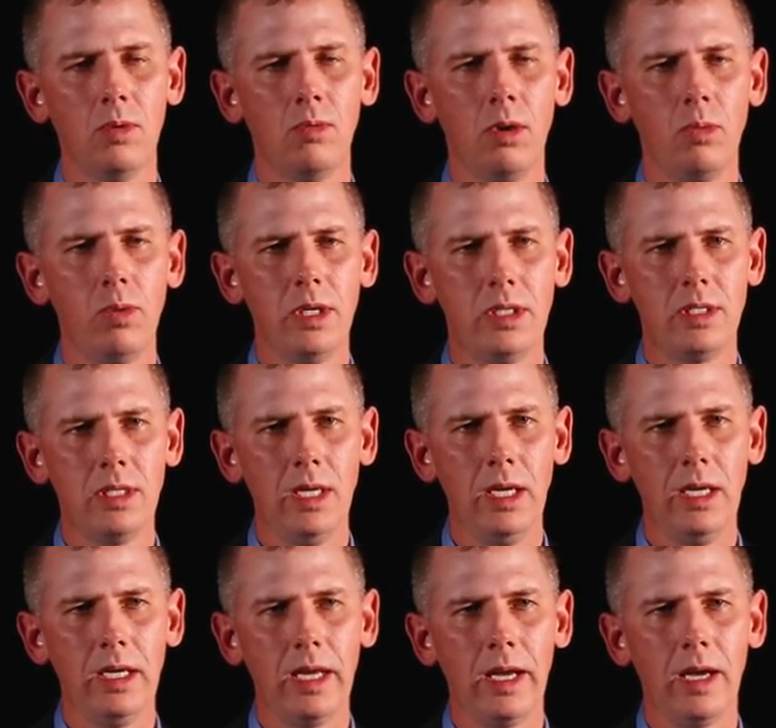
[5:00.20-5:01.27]
What we
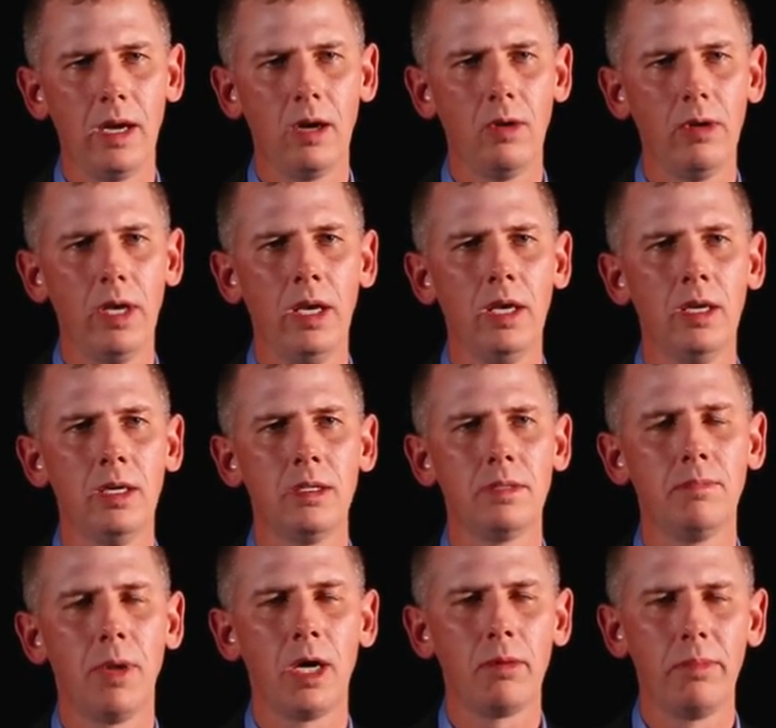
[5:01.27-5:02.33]
see now
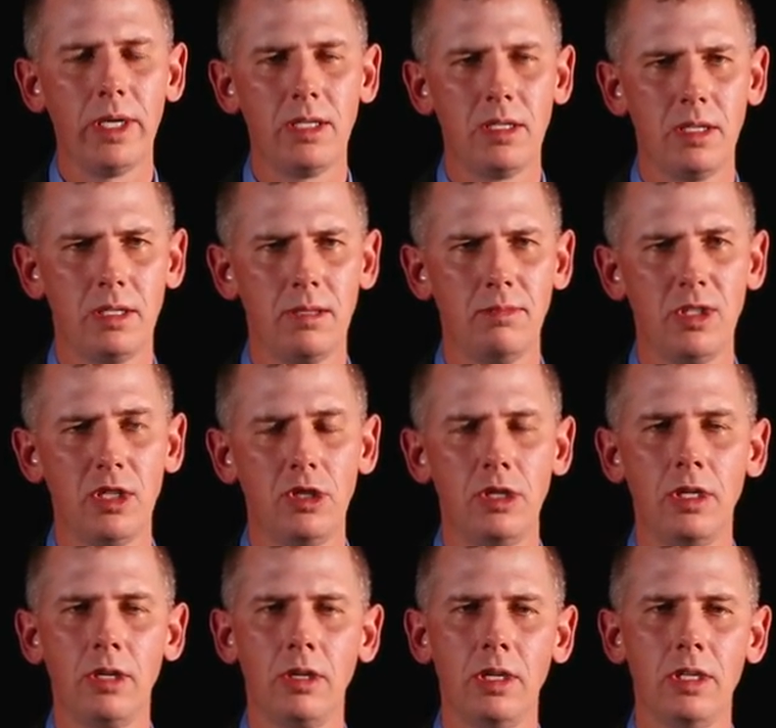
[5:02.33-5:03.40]
is model-based systems
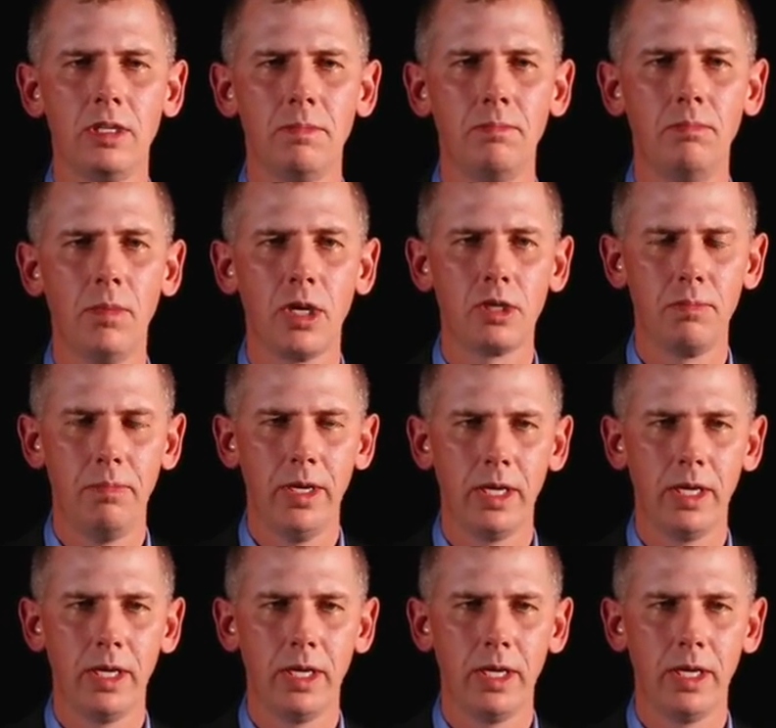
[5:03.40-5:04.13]
engineering is much